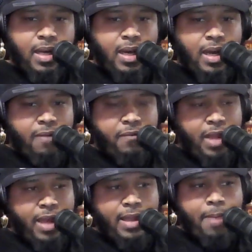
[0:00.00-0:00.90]
I
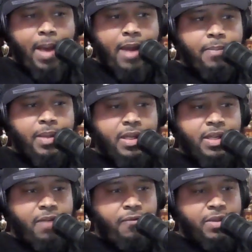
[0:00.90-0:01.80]
feel like that might have been
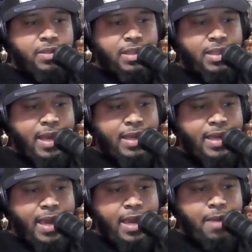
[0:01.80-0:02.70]
the difference in
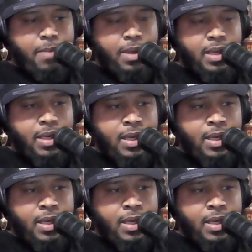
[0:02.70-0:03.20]
that game.